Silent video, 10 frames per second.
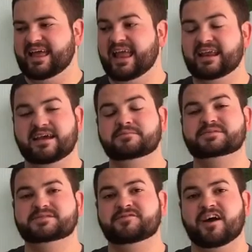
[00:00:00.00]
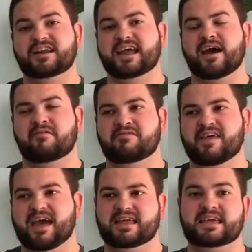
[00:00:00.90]
And it comes to find out
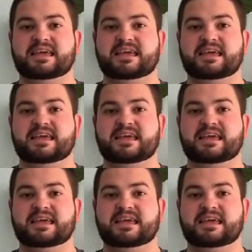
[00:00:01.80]
that